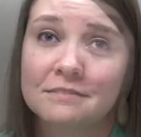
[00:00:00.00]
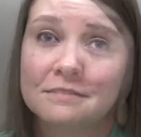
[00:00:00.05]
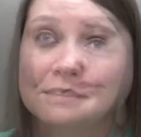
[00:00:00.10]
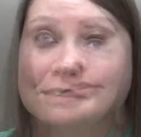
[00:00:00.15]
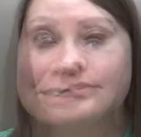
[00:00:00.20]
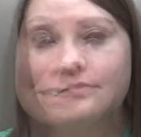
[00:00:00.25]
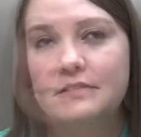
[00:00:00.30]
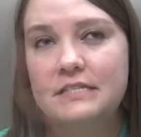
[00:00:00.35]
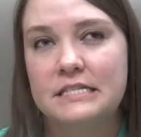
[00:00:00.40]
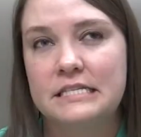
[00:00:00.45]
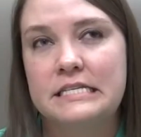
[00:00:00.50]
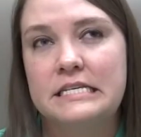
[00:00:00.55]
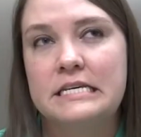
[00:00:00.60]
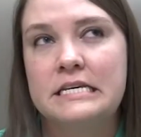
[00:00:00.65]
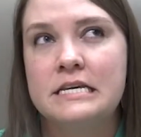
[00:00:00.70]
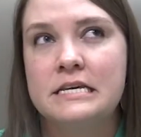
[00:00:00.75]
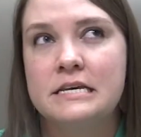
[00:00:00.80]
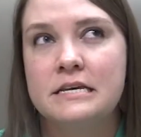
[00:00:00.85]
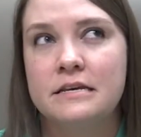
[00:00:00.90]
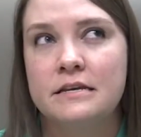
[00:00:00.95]
So I've
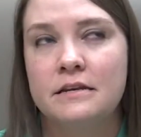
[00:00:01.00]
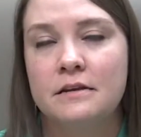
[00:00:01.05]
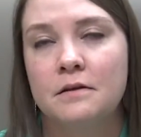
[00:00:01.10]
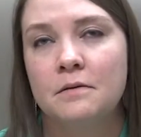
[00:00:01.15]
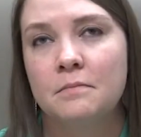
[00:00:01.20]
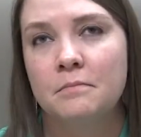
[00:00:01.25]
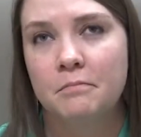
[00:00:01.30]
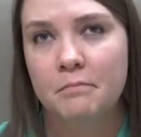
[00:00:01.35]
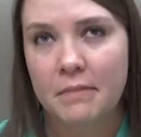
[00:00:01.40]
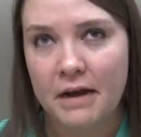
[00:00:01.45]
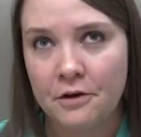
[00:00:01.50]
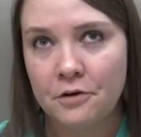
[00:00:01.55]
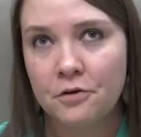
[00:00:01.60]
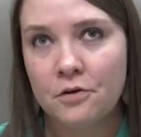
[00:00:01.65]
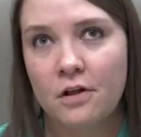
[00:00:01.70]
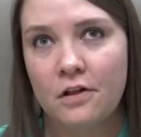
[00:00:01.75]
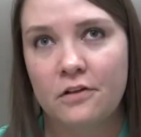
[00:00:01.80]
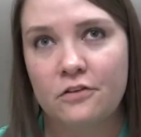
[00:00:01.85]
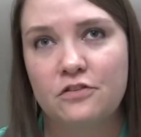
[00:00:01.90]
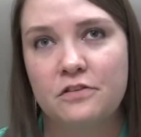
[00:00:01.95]
seen my
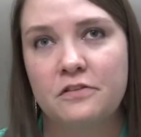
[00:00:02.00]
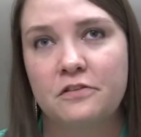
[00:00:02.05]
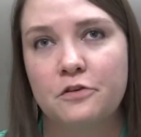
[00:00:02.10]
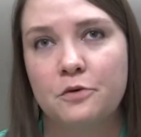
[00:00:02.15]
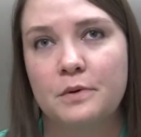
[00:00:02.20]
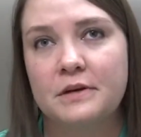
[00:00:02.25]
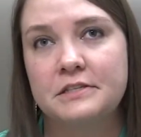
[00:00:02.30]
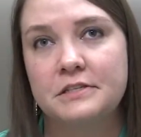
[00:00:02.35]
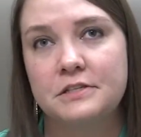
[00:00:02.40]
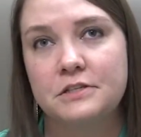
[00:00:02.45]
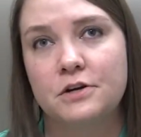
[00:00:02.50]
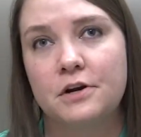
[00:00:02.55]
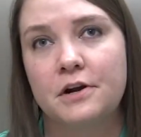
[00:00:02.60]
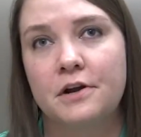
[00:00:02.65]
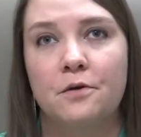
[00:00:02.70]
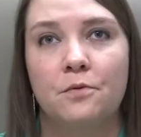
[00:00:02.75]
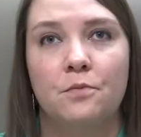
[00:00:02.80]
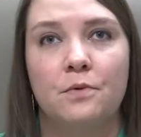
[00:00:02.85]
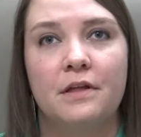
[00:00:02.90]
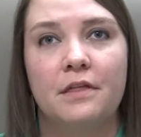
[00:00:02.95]
neurologist who I
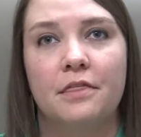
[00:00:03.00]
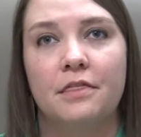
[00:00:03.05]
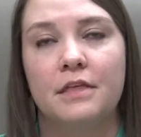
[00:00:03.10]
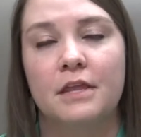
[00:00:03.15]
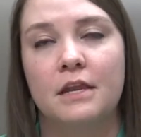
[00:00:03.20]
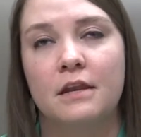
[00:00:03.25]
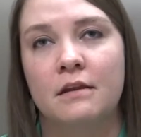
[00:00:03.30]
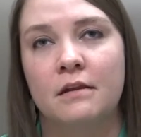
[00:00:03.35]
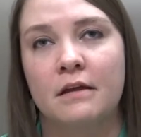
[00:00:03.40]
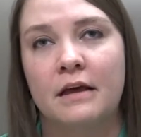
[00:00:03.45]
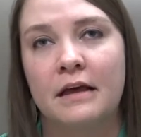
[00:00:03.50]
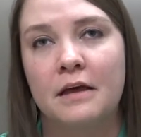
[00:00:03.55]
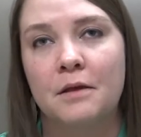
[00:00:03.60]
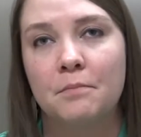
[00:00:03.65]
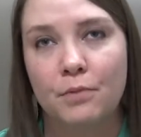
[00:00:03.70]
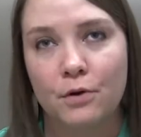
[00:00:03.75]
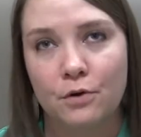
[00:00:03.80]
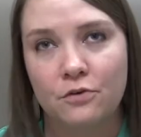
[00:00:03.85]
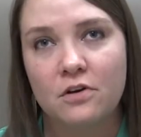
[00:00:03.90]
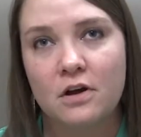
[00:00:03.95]
started with, and I
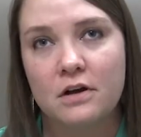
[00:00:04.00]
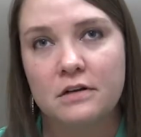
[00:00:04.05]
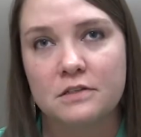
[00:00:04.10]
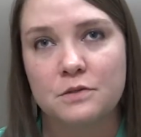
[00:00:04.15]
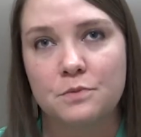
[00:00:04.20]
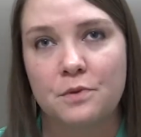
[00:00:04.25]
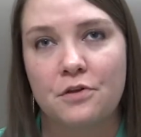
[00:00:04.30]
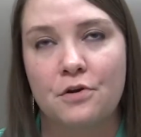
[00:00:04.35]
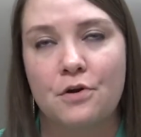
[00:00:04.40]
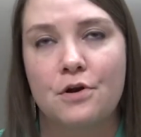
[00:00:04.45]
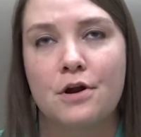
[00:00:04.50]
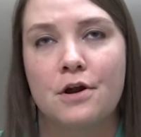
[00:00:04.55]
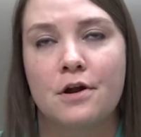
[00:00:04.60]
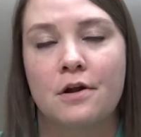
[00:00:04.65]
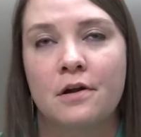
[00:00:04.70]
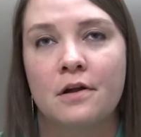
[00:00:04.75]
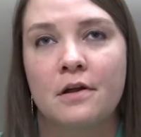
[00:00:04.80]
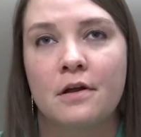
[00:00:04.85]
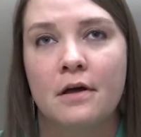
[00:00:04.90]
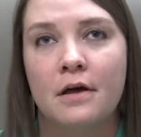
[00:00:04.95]
had Botox with
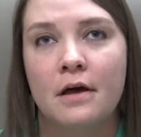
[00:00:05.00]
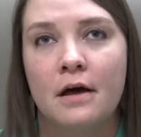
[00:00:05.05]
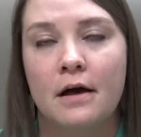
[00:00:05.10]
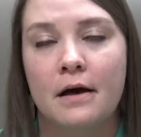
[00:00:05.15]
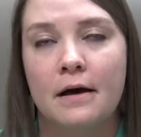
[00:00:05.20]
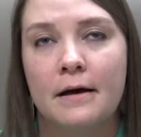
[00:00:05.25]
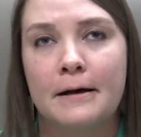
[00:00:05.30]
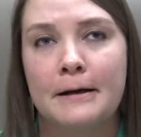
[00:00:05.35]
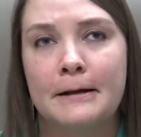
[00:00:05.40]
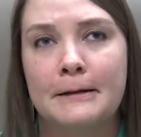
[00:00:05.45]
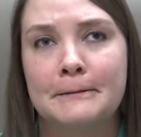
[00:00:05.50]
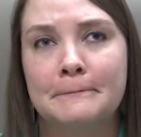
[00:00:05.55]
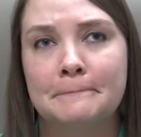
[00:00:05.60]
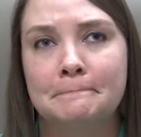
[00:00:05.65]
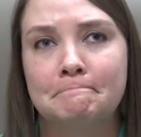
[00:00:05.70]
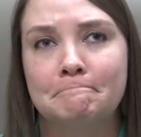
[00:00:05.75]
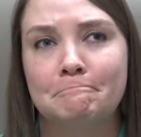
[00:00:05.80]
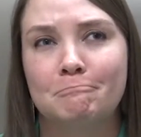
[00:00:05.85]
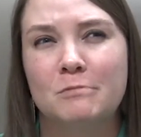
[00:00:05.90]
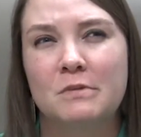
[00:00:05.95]
her
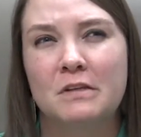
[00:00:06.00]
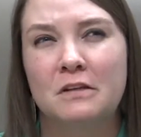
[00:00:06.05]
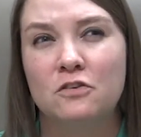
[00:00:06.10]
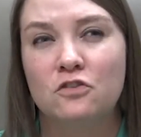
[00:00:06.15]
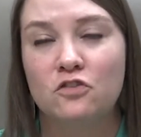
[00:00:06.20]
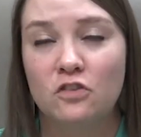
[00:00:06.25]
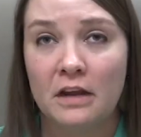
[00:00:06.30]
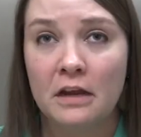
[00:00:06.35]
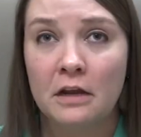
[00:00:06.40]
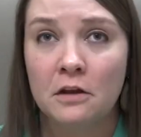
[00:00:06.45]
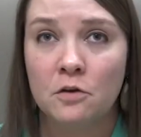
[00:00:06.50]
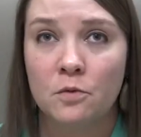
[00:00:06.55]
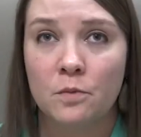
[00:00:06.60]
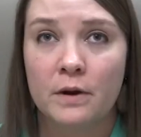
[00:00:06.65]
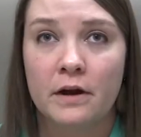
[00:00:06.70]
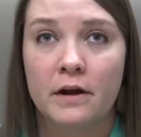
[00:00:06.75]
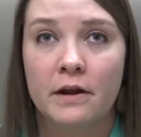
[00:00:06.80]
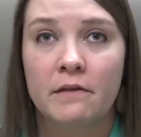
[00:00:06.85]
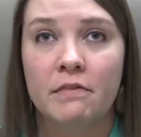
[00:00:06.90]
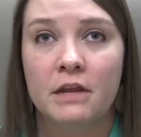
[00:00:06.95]
in
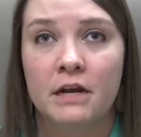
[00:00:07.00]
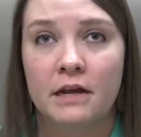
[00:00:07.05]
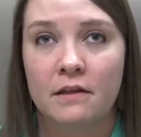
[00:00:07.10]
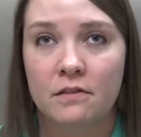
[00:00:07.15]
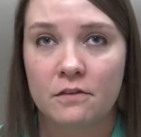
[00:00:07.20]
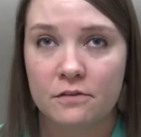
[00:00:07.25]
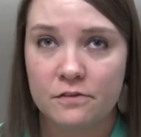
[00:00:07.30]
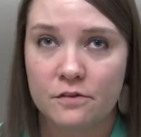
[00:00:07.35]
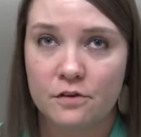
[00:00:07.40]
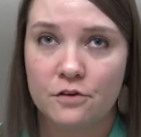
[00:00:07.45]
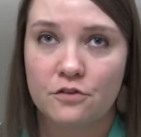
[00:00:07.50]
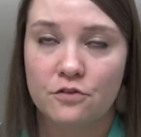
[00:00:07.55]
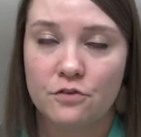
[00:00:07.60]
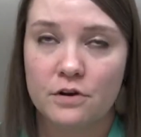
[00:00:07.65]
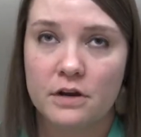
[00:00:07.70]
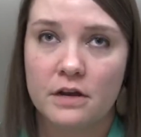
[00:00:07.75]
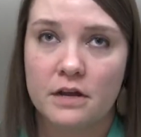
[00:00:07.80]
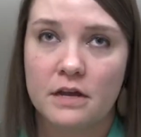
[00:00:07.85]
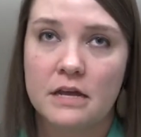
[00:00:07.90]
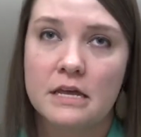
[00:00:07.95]
January, and then I had the
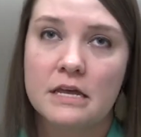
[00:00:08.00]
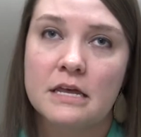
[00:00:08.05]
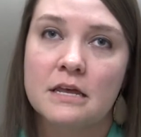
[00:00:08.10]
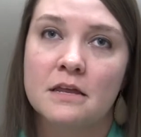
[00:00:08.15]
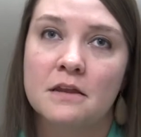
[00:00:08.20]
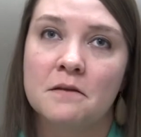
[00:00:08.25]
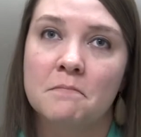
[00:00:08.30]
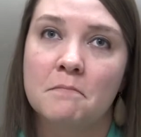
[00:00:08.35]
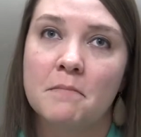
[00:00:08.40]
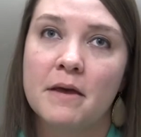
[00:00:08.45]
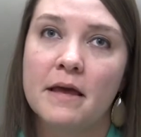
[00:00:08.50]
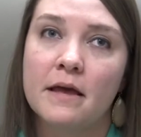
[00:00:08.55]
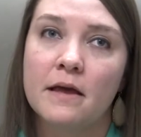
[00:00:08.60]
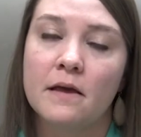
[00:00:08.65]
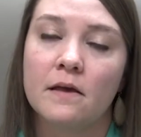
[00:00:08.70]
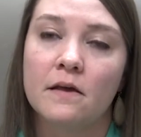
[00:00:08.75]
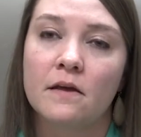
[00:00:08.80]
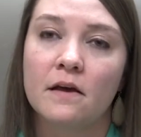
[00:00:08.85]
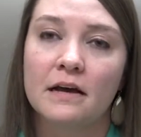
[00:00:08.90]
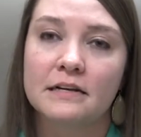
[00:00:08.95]
surgery in May.